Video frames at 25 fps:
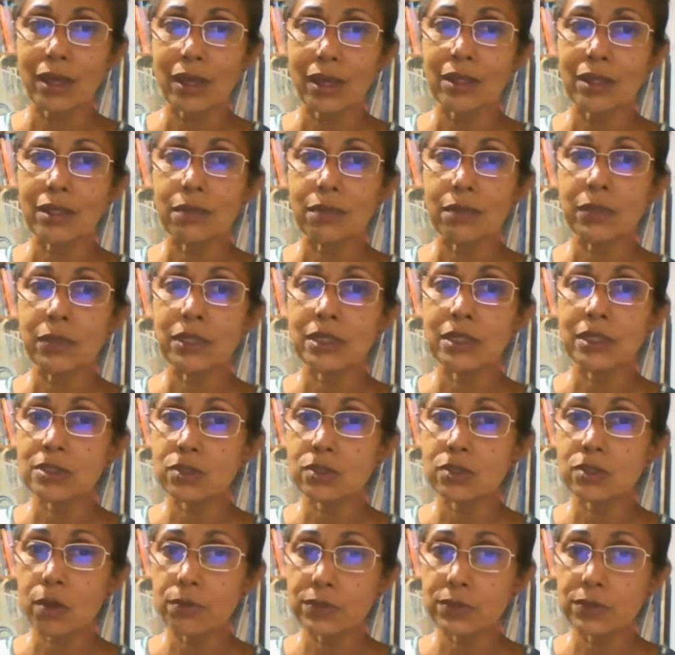The bird
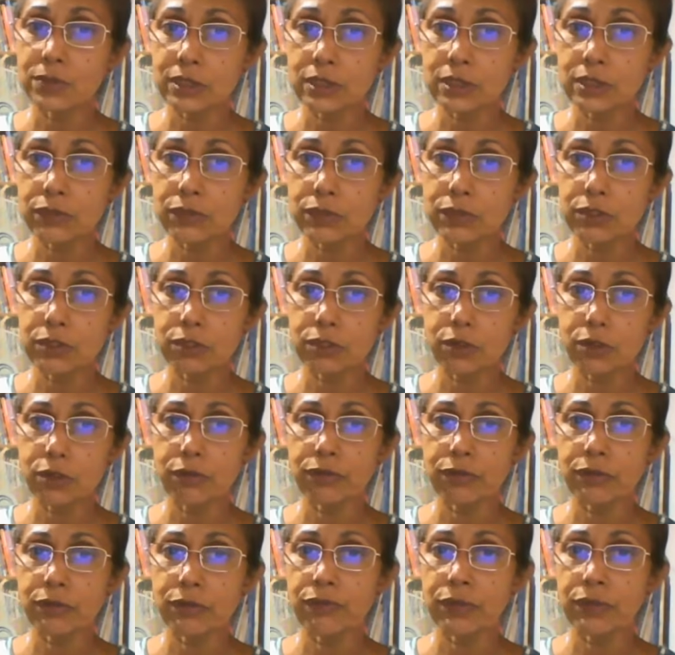is observant
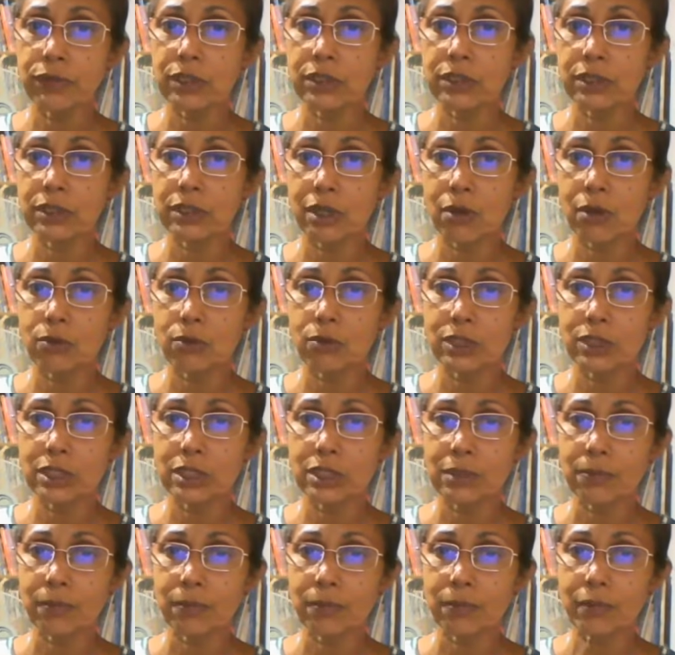of the world around it.